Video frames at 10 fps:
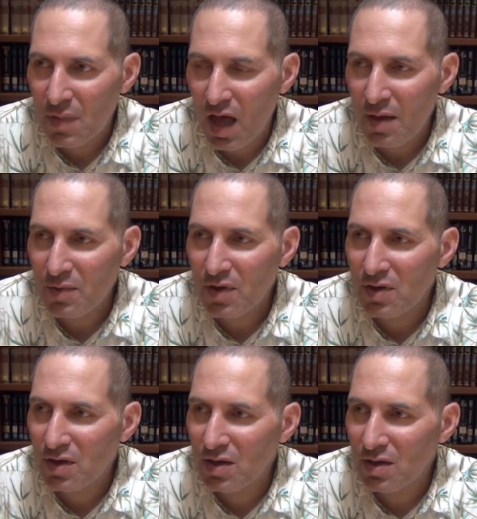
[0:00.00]
I'm
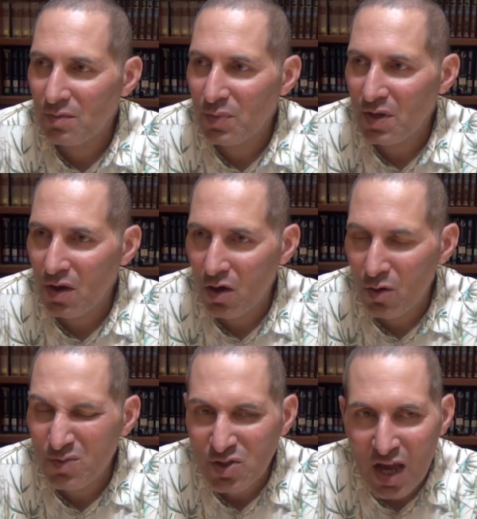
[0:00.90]
going to be
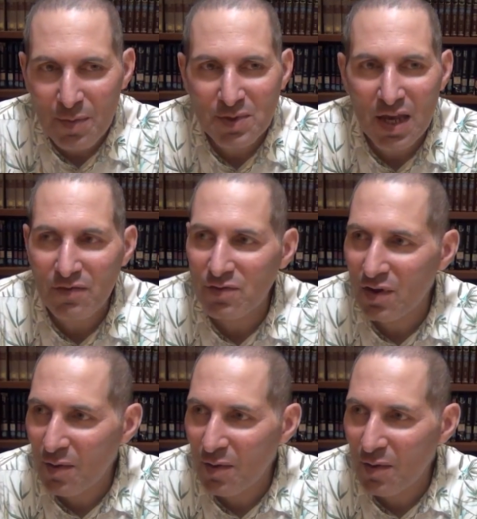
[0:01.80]
home Shabbos afternoon.